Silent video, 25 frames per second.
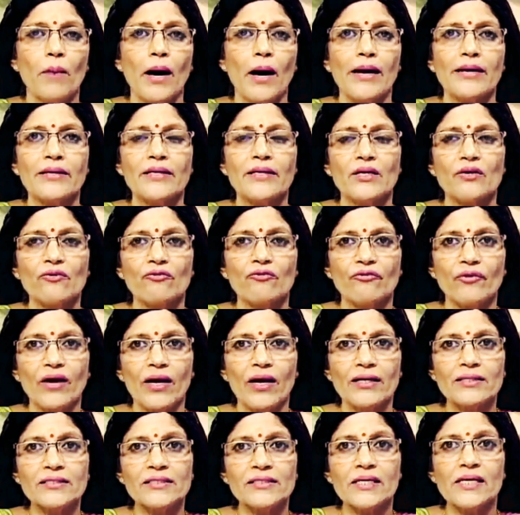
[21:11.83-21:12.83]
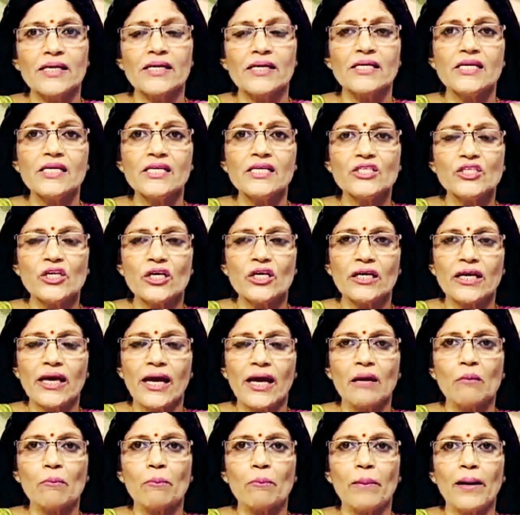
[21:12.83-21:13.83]
My dear friends, teacher
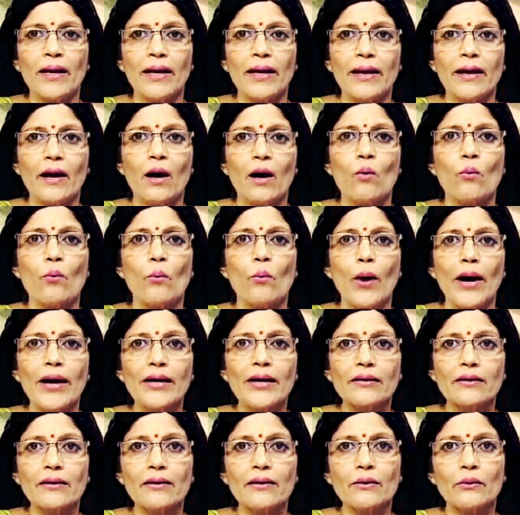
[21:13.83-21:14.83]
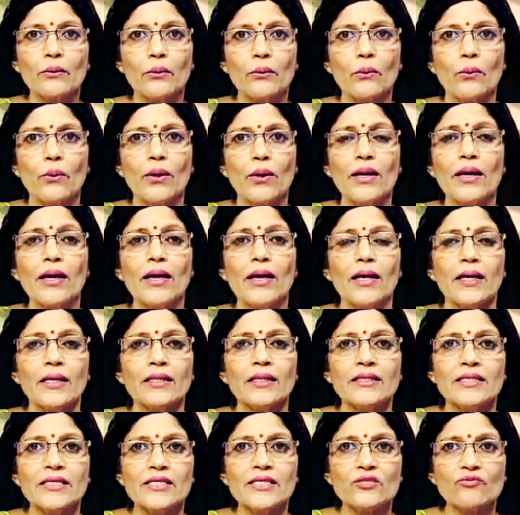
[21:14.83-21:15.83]
can play a vital role
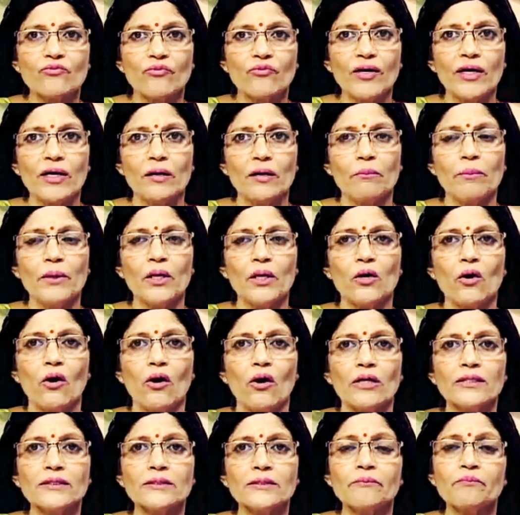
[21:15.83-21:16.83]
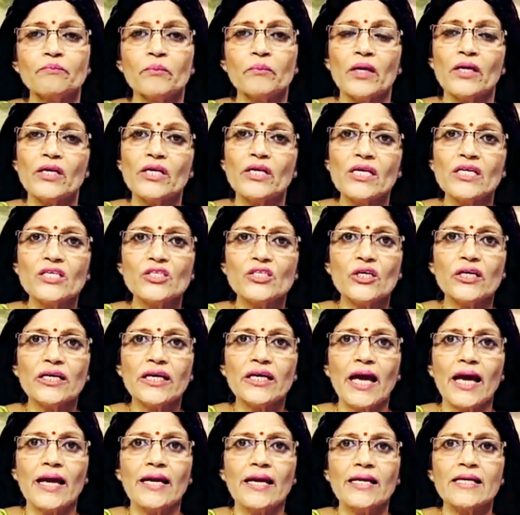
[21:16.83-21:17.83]
in this field because teacher
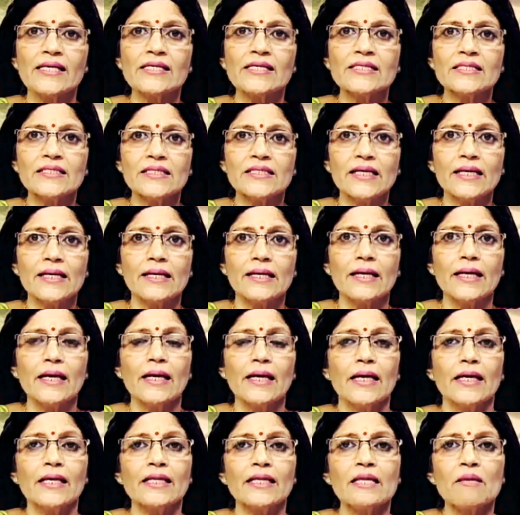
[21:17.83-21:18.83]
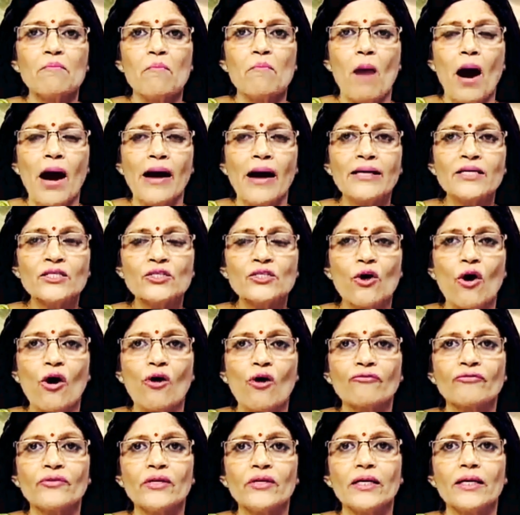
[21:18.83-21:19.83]
can instill in the minds
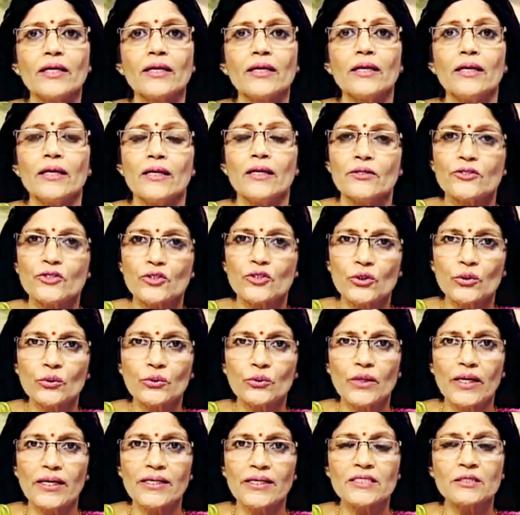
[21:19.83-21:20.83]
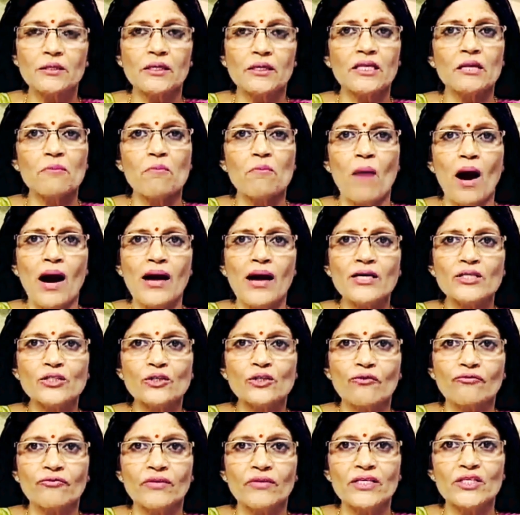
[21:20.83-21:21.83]
of the students, in the
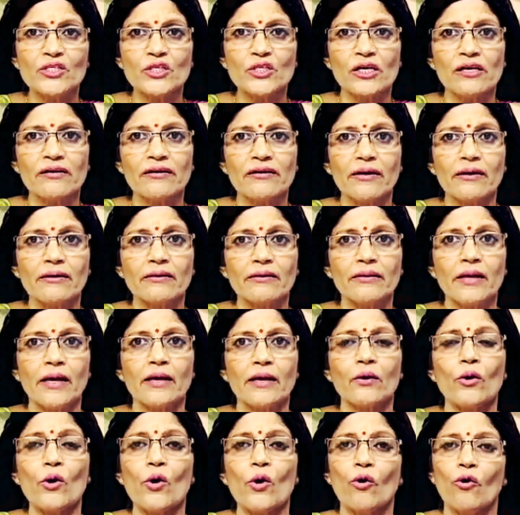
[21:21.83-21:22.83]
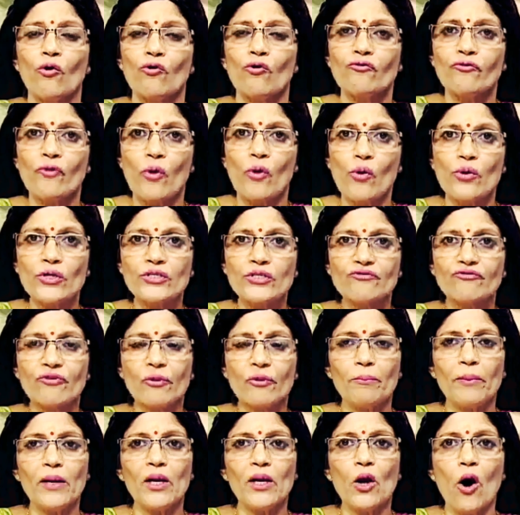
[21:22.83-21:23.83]
minds of the children that of course
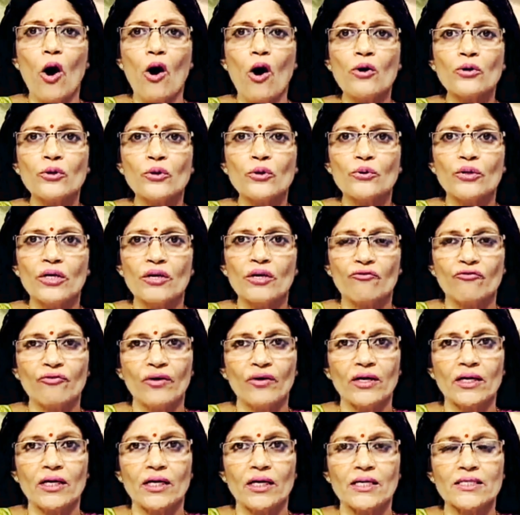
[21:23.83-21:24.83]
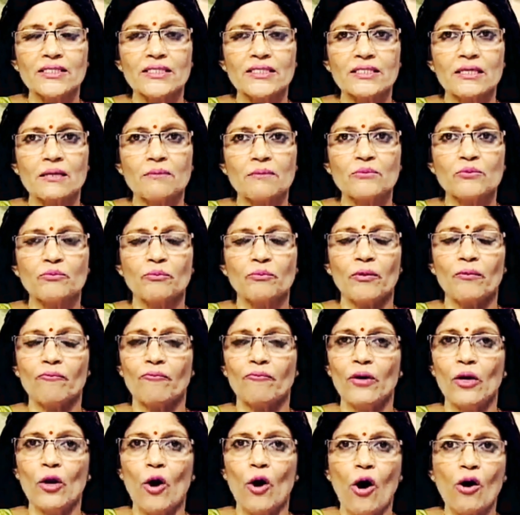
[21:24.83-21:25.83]
we belong to different customs, we
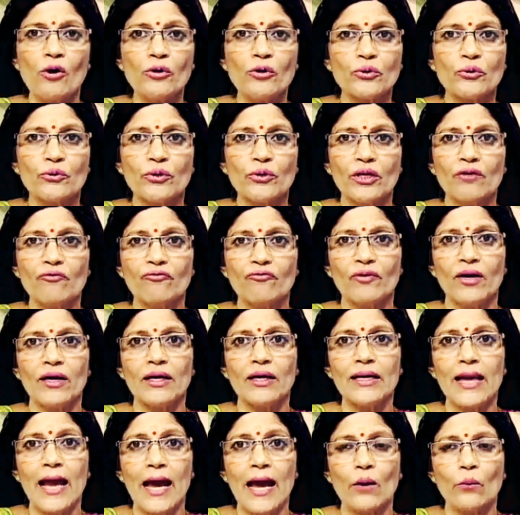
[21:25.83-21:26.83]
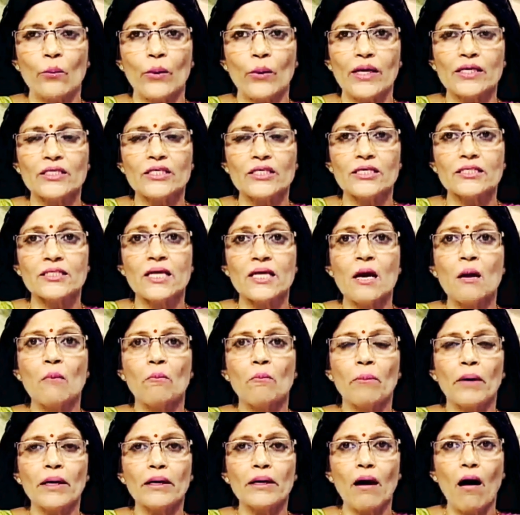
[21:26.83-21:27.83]
belong to different languages,
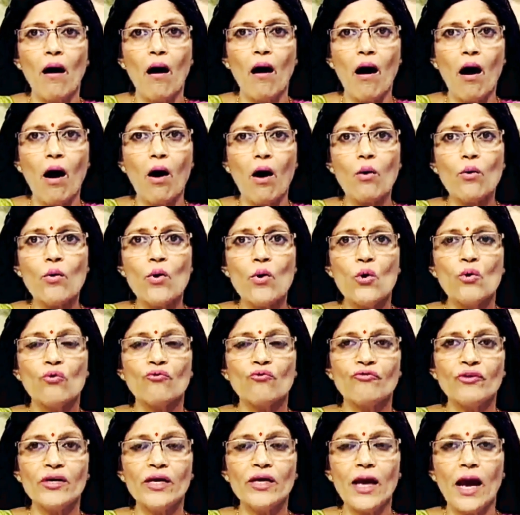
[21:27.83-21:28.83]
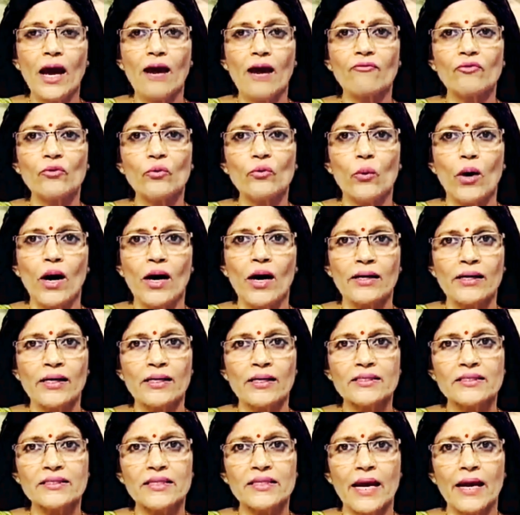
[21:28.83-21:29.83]
but how we have to
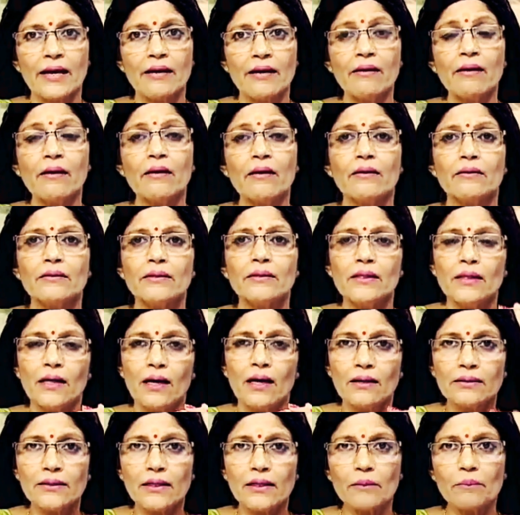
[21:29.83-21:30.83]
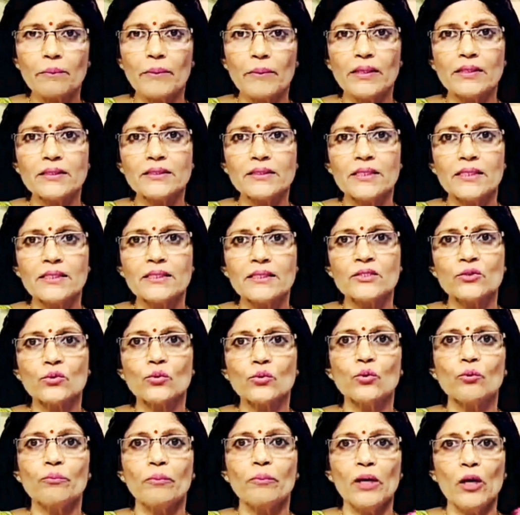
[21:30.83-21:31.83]
understand the other persons
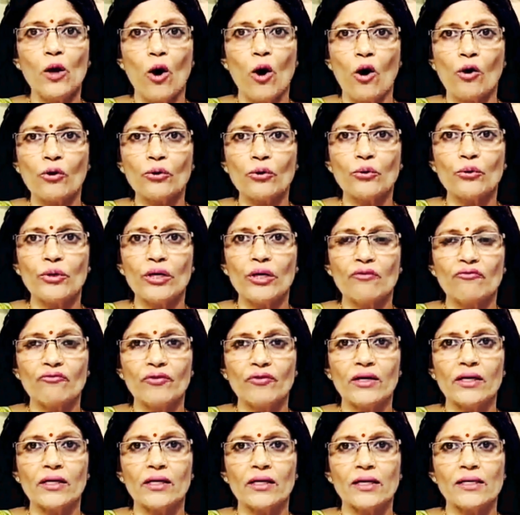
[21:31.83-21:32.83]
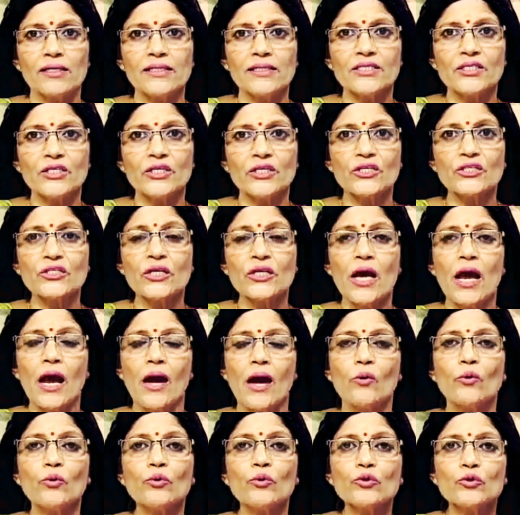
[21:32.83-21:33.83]
who belong to different cultures,
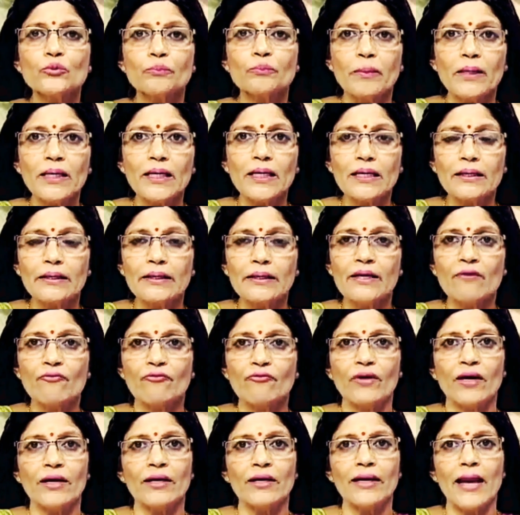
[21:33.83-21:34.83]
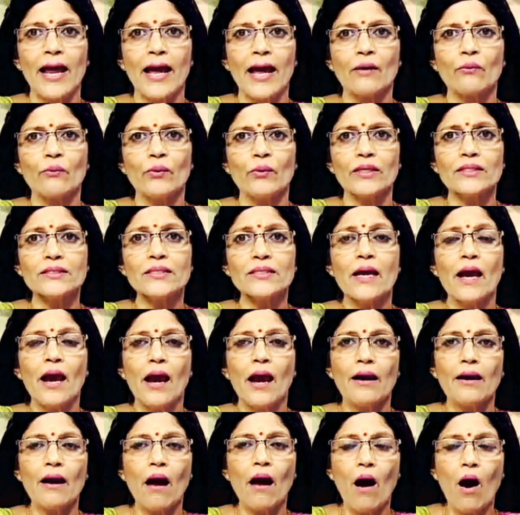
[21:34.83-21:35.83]
who speak different languages,
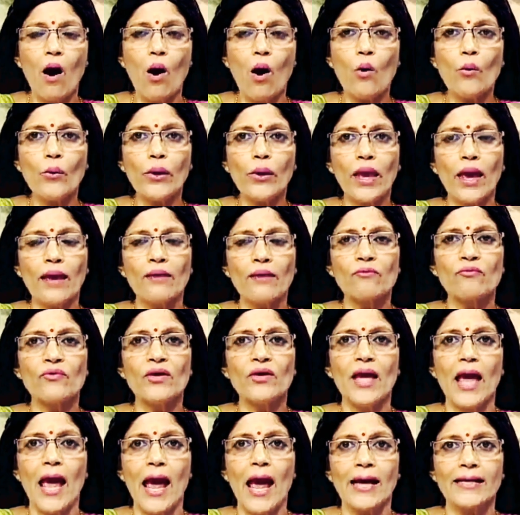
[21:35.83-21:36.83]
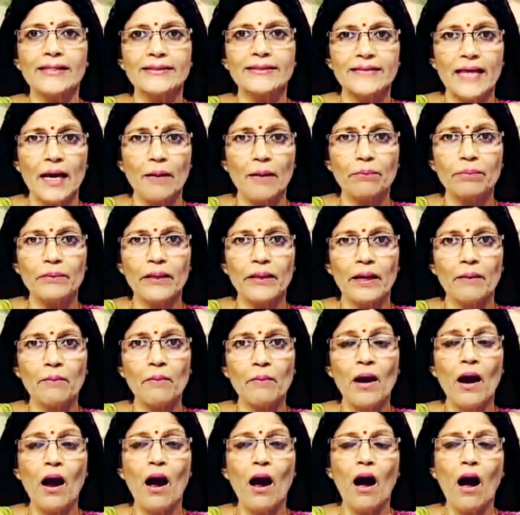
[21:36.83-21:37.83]
and how can we accept
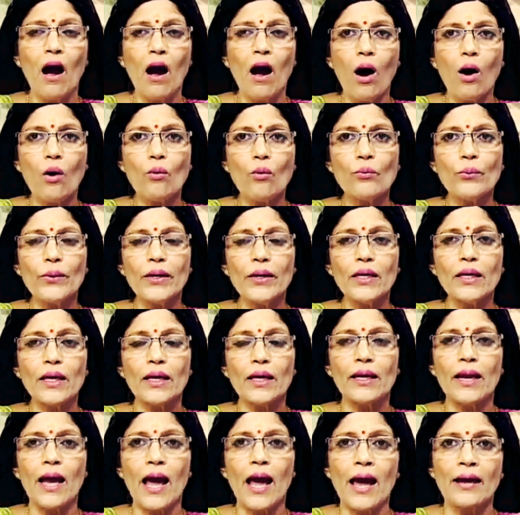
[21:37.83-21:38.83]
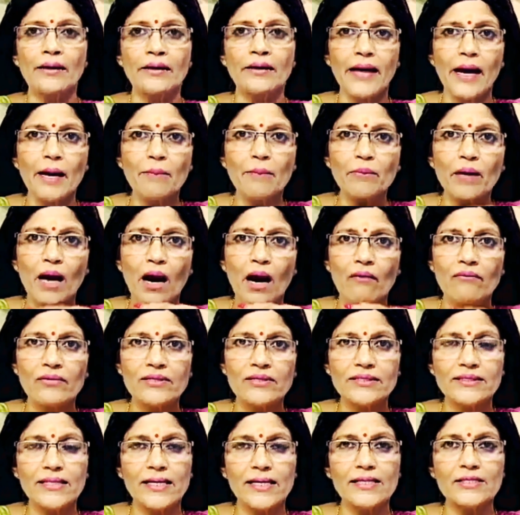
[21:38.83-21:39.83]
them, how we can adapt
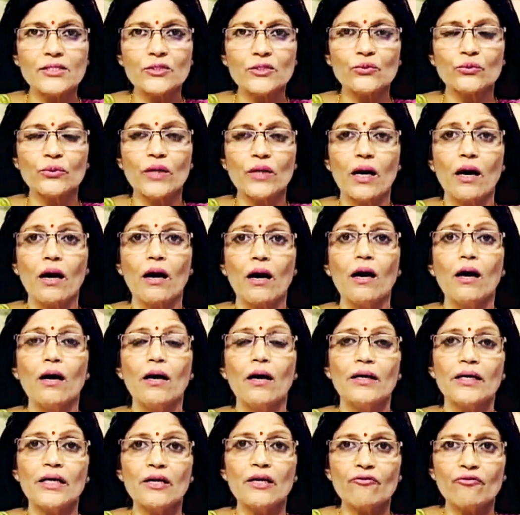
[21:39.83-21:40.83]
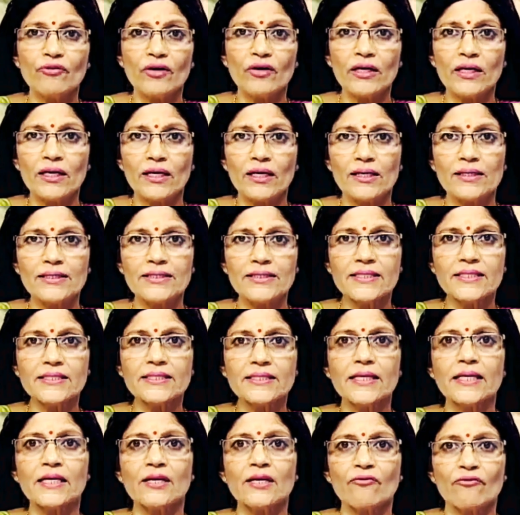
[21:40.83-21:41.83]
ourselves to the different
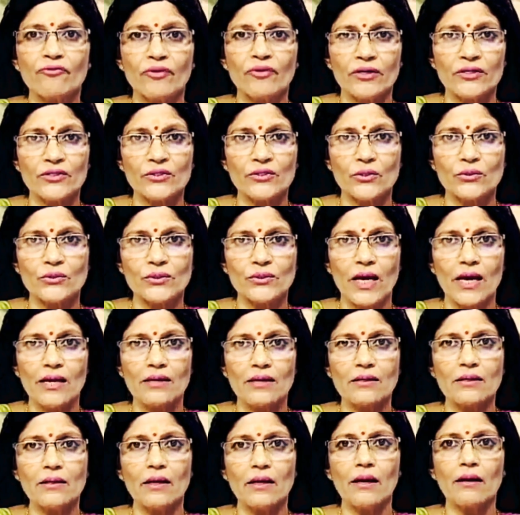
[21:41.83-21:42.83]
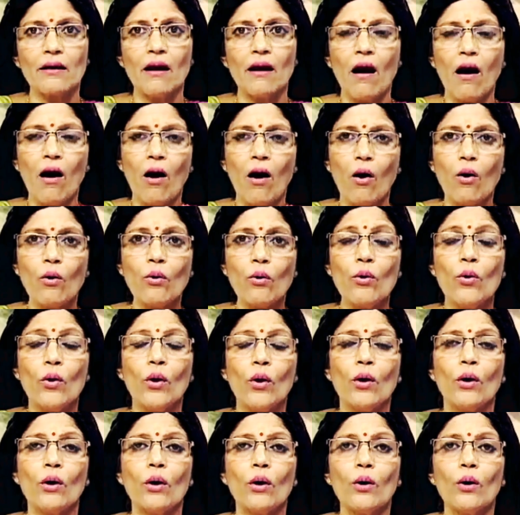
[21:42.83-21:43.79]
cultures and different society, and how